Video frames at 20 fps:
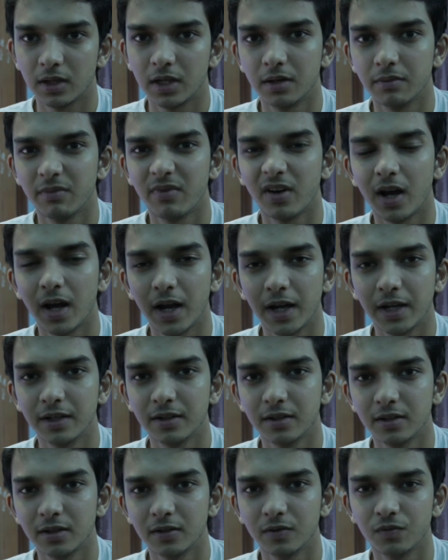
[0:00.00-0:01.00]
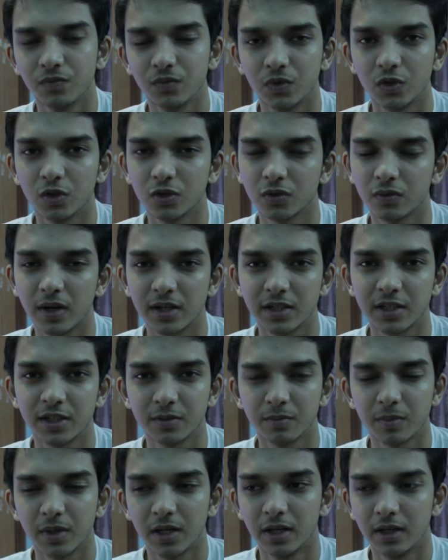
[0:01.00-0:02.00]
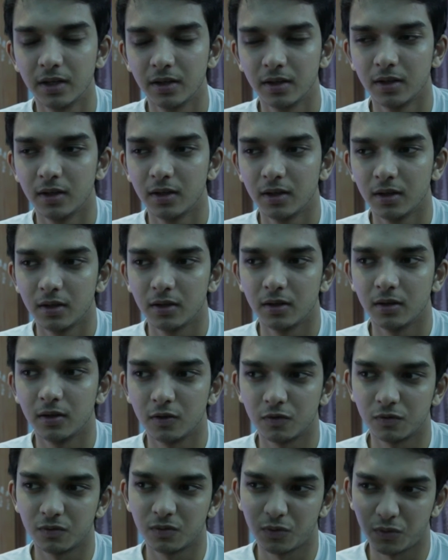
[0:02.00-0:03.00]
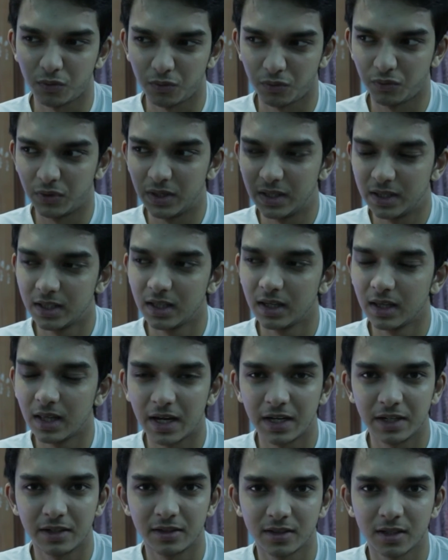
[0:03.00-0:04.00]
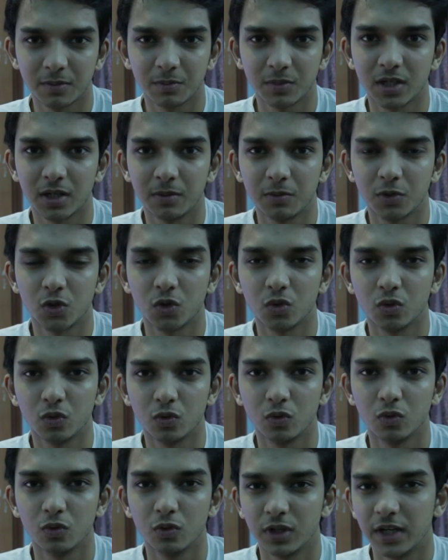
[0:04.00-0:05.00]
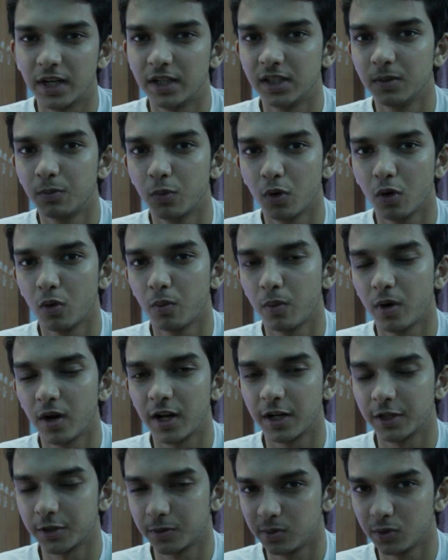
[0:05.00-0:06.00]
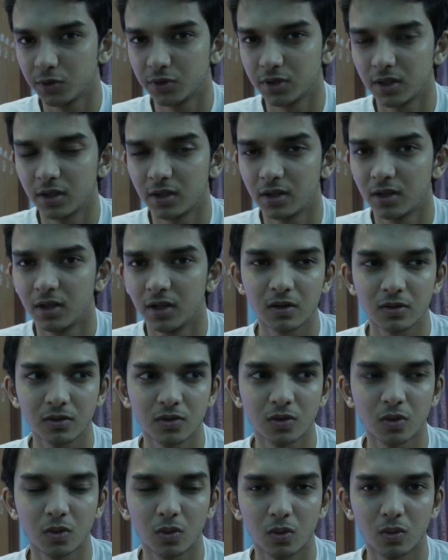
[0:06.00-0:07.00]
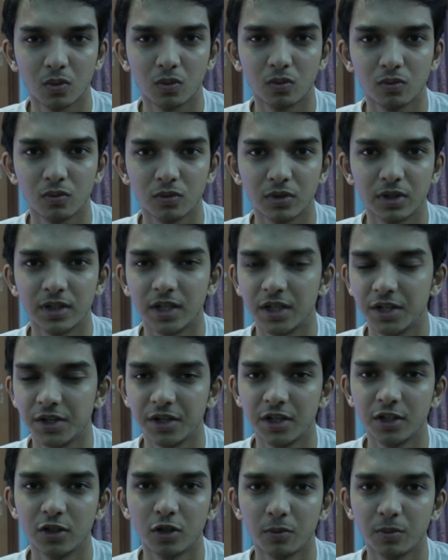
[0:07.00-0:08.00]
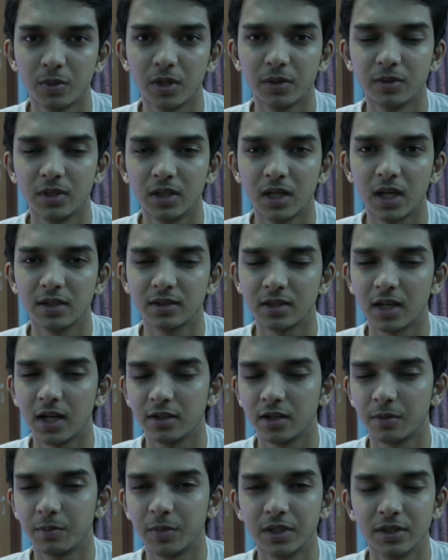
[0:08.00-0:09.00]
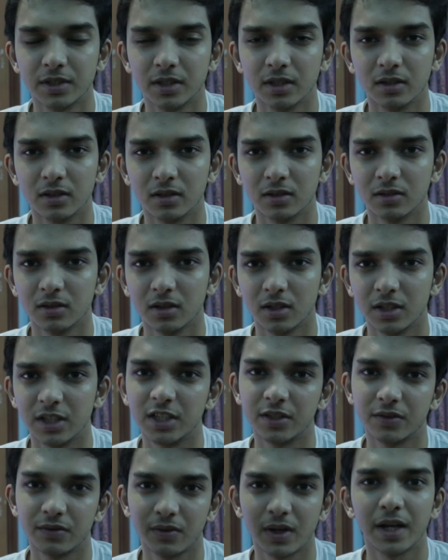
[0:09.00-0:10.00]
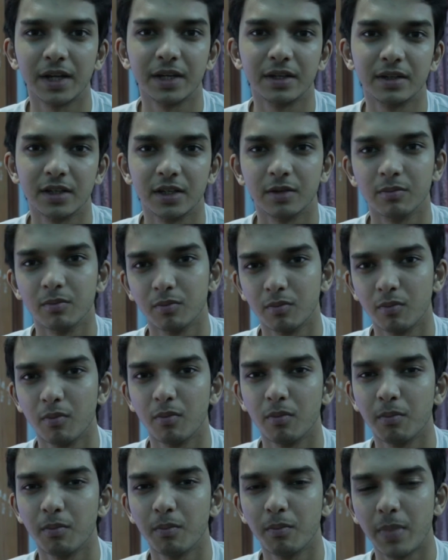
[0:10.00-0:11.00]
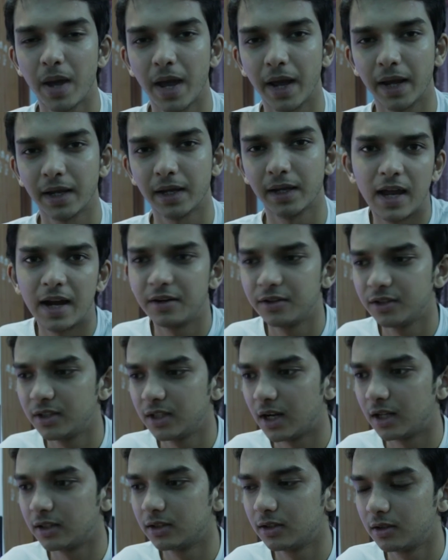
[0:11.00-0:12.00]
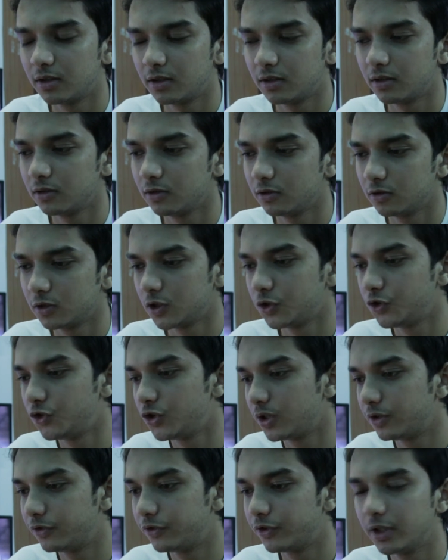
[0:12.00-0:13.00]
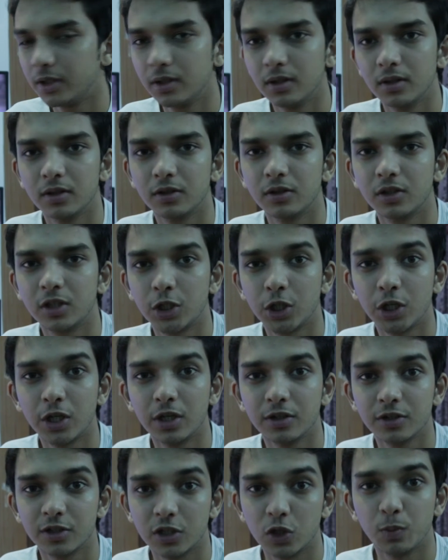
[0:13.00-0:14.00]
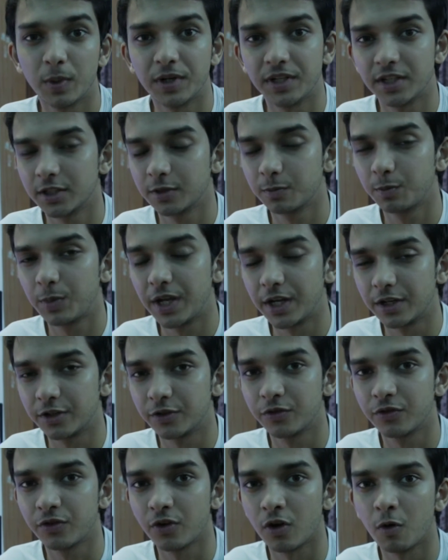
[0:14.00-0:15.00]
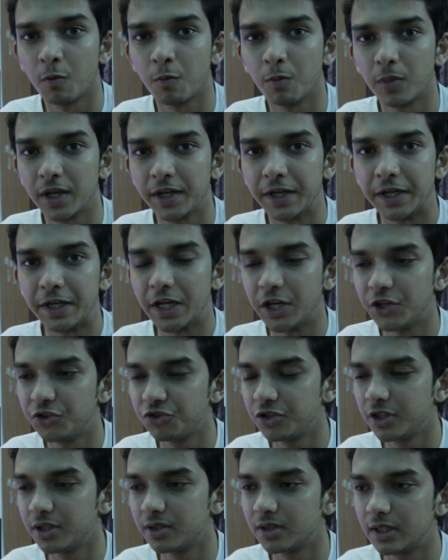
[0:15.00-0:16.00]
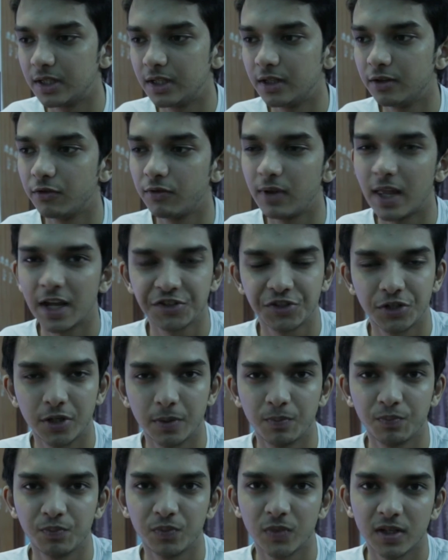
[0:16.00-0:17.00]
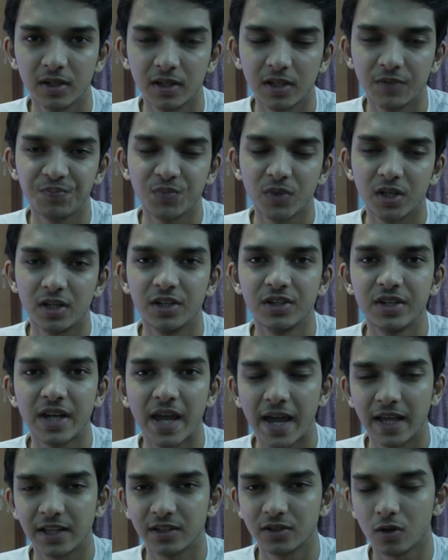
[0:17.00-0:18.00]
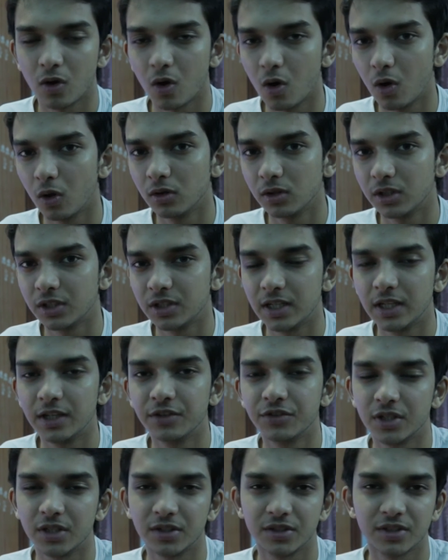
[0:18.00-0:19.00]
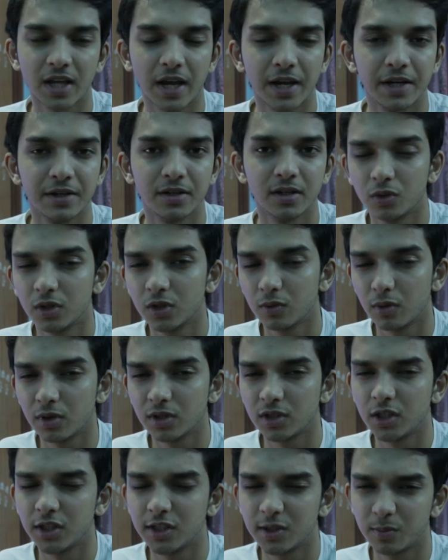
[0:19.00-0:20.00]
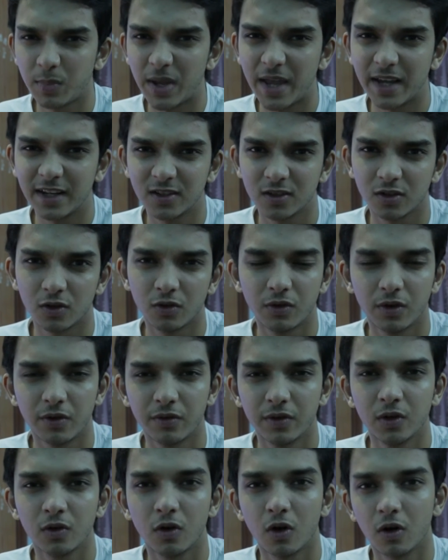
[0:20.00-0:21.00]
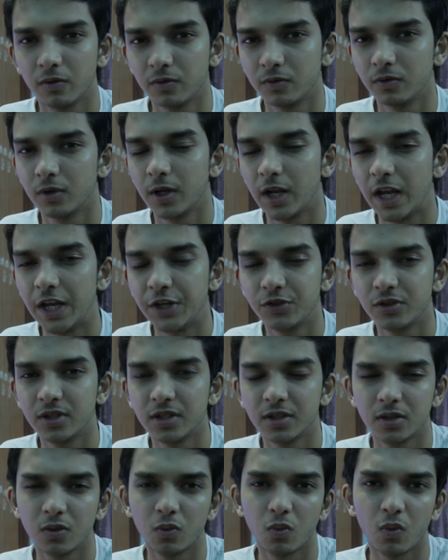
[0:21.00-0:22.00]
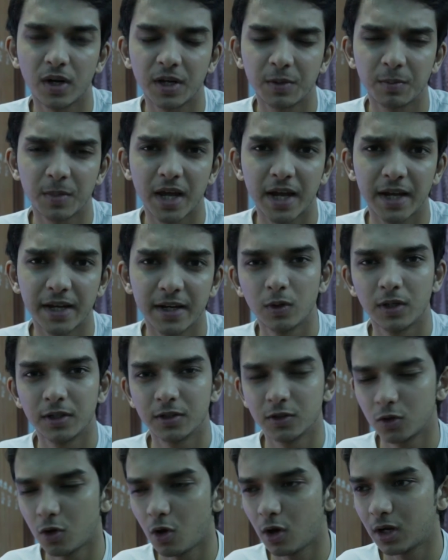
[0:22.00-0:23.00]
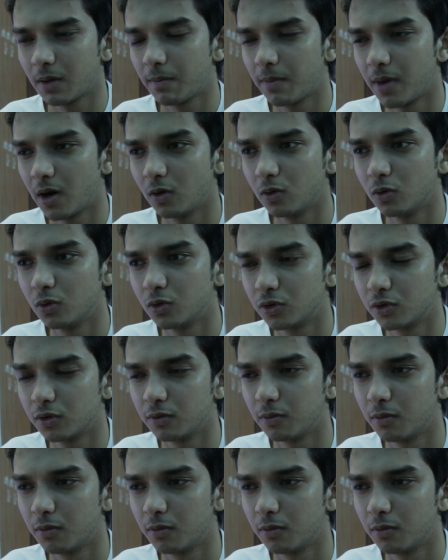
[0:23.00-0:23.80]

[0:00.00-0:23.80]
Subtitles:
and behind those flashes may fill the light sometime to get the proper exposure. So getting rid of that ultra pixels is fine in back. And the other general things you might expect from a HTC flagship, it has all the things inside. So this was the specs overview of HTC One M9. Now let's talk about